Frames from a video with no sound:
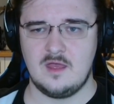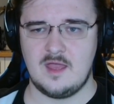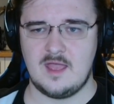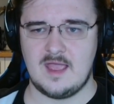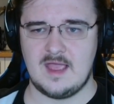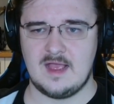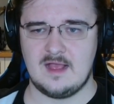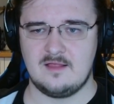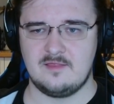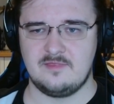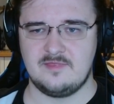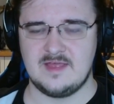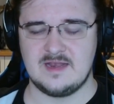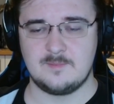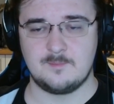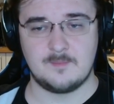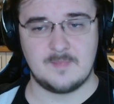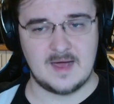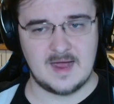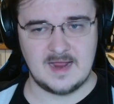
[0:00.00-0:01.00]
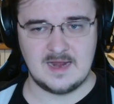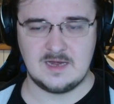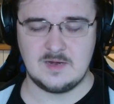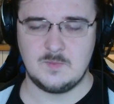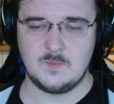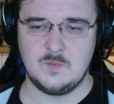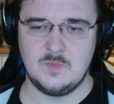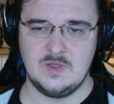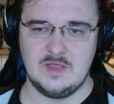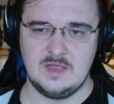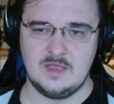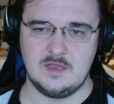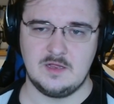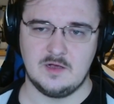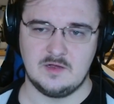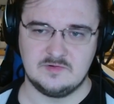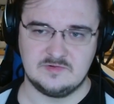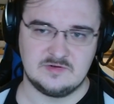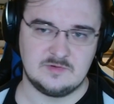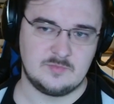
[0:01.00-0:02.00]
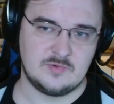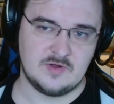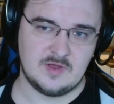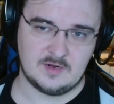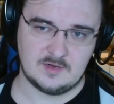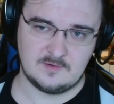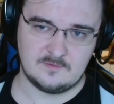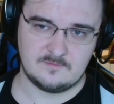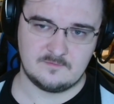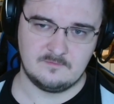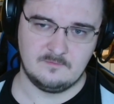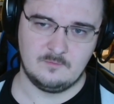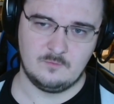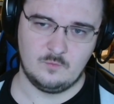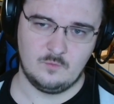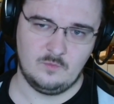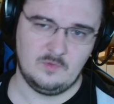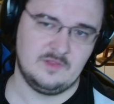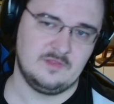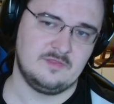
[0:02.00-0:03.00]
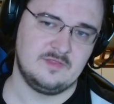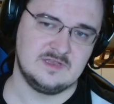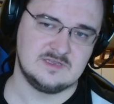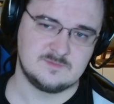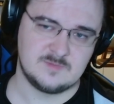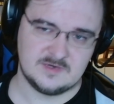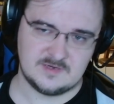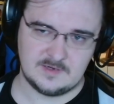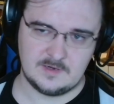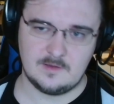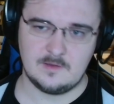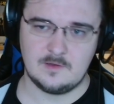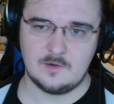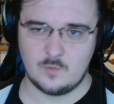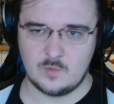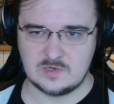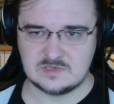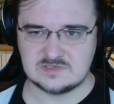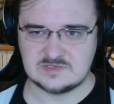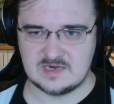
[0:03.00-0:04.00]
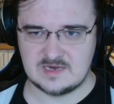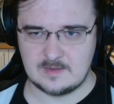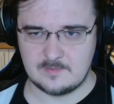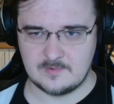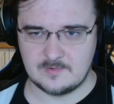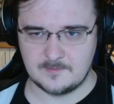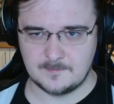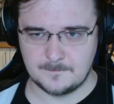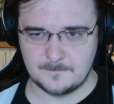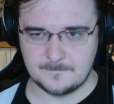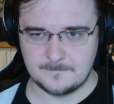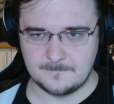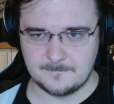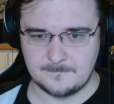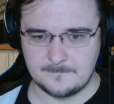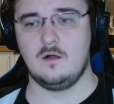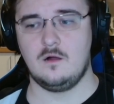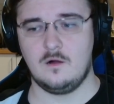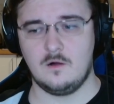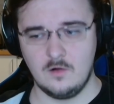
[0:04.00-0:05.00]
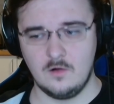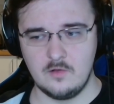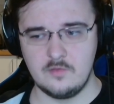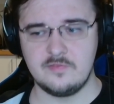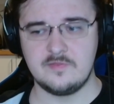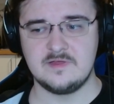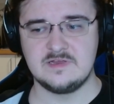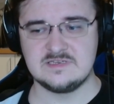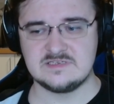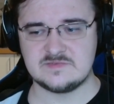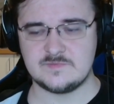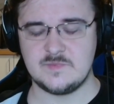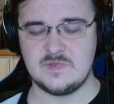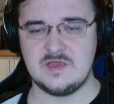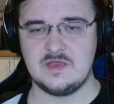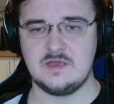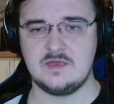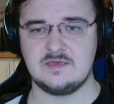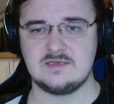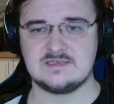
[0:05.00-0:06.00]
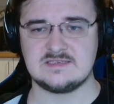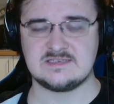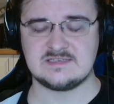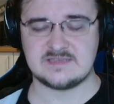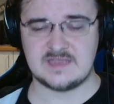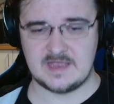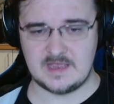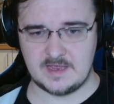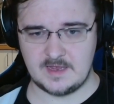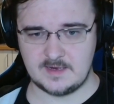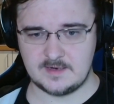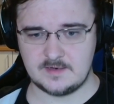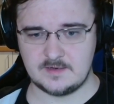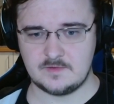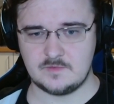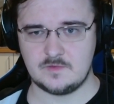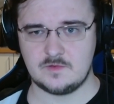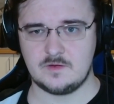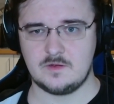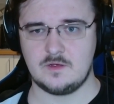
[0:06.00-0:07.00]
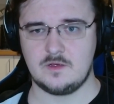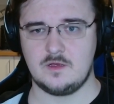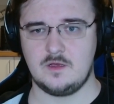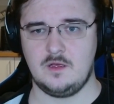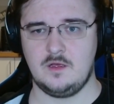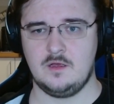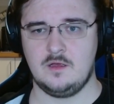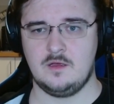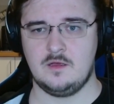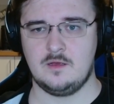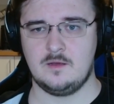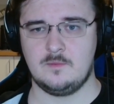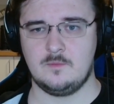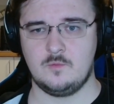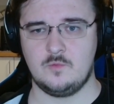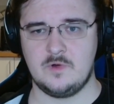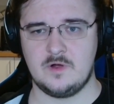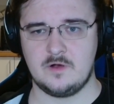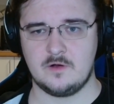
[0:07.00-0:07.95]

and that might be counterproductive with this particular work setup. All of this being said, we are